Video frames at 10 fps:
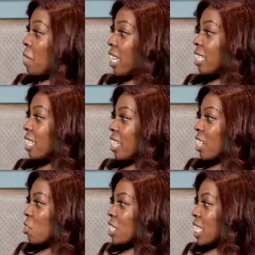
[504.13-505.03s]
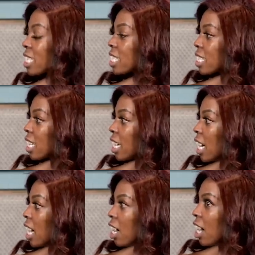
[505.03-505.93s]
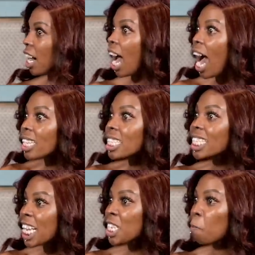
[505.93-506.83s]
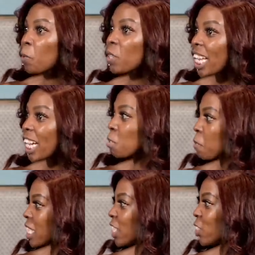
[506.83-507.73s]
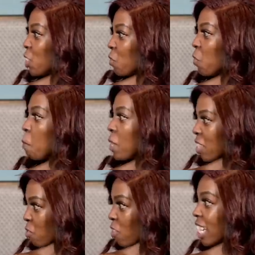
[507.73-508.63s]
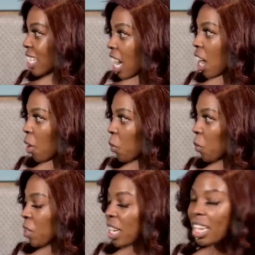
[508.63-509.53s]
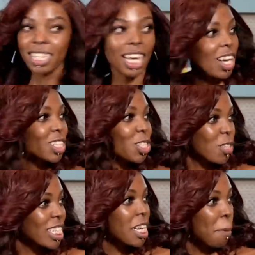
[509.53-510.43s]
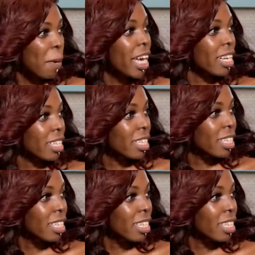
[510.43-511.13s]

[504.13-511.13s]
men because there's unattainable expectations for men mm. right now. Mm that are stressing men. How